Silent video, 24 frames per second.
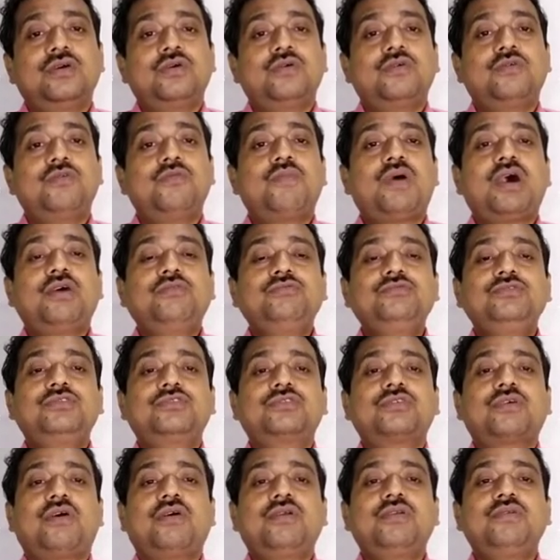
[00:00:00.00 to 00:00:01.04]
who
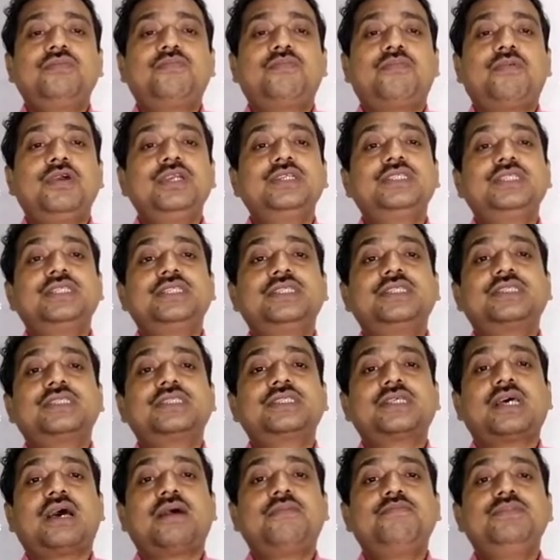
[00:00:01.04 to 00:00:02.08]
mounts on poesy's
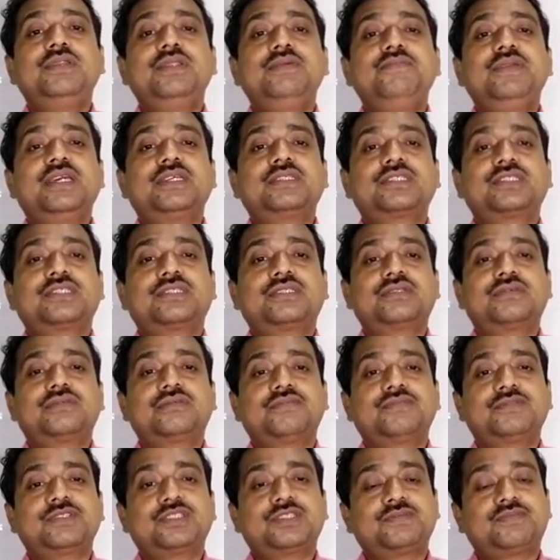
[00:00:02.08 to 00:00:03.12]
sublimest
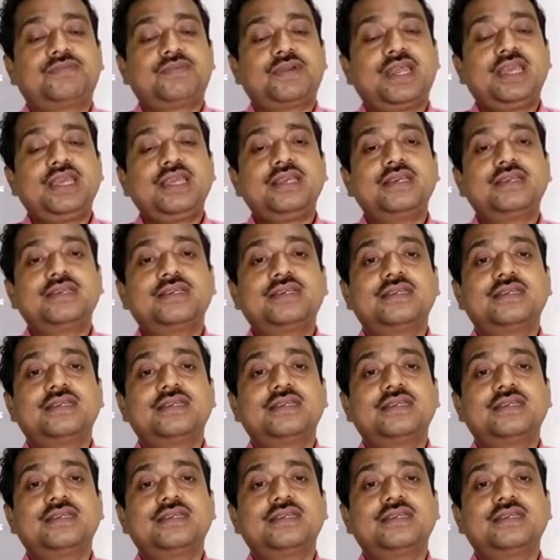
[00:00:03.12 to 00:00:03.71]
spray